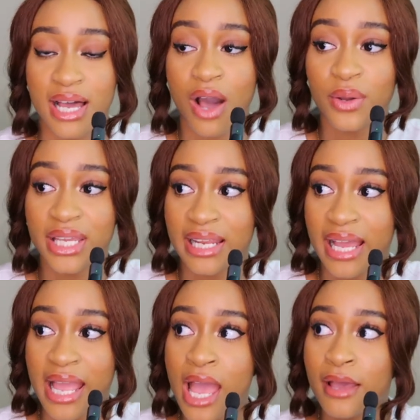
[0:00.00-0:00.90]
How can
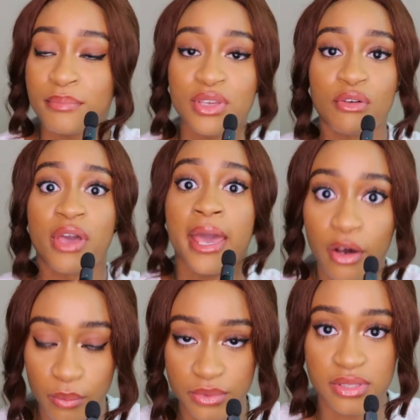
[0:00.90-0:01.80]
I be of
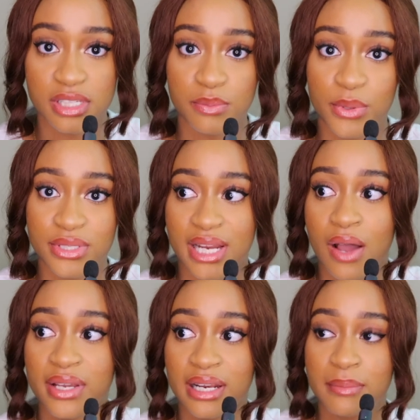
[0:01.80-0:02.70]
help to this person?
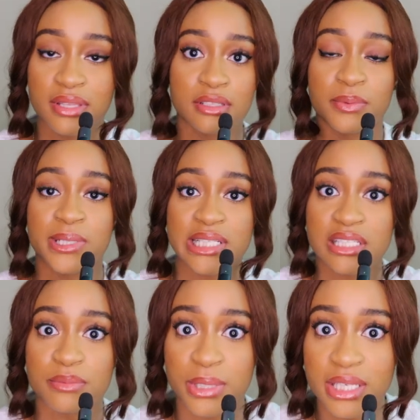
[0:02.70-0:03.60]
How can I be this
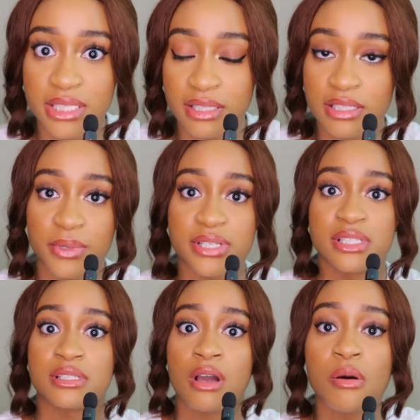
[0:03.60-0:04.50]
person's peace, this
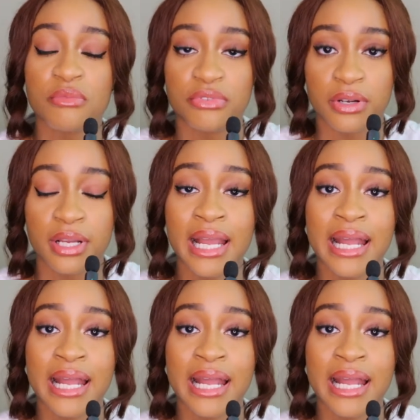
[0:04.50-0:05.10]
person's comfort?